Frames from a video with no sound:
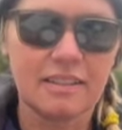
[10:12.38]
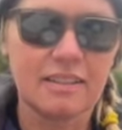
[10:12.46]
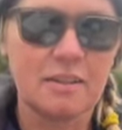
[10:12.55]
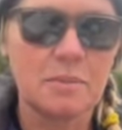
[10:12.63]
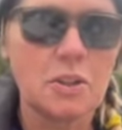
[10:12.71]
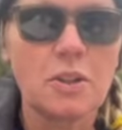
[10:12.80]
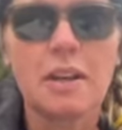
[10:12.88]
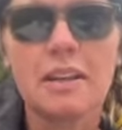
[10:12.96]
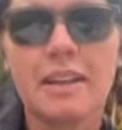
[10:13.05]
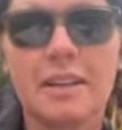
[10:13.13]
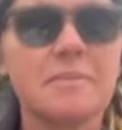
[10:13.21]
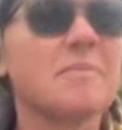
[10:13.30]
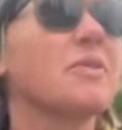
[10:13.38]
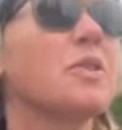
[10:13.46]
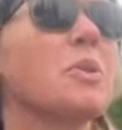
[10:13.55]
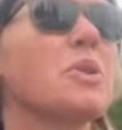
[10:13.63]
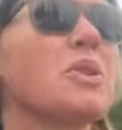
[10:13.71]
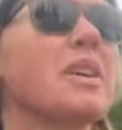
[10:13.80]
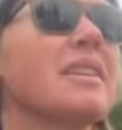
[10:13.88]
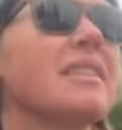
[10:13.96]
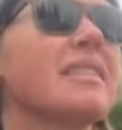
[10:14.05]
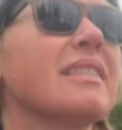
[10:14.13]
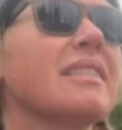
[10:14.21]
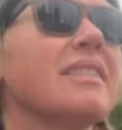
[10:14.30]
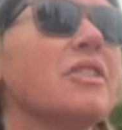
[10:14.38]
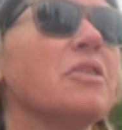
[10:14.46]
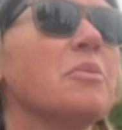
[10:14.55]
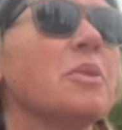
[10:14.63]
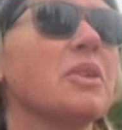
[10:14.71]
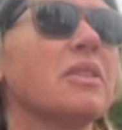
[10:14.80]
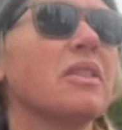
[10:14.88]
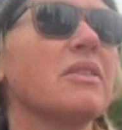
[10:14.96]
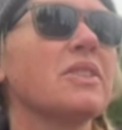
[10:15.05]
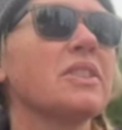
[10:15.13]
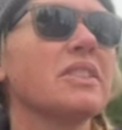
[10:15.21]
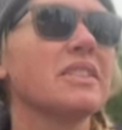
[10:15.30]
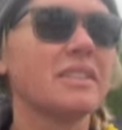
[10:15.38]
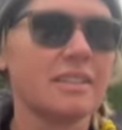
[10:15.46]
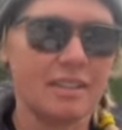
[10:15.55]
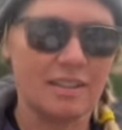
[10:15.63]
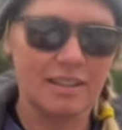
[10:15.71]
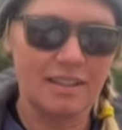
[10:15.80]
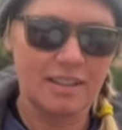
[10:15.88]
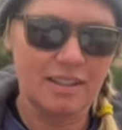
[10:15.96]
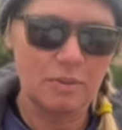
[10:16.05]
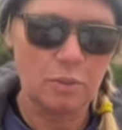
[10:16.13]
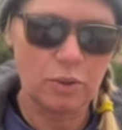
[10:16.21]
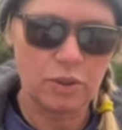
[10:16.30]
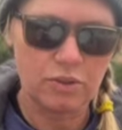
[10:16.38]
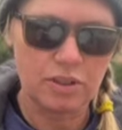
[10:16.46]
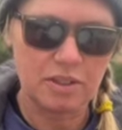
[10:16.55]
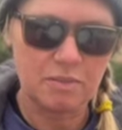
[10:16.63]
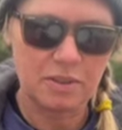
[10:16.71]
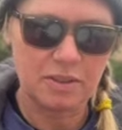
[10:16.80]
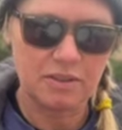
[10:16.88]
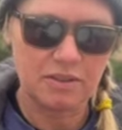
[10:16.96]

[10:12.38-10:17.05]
me try it again. You want to try it? You're a milk lover. That boy drinks milk.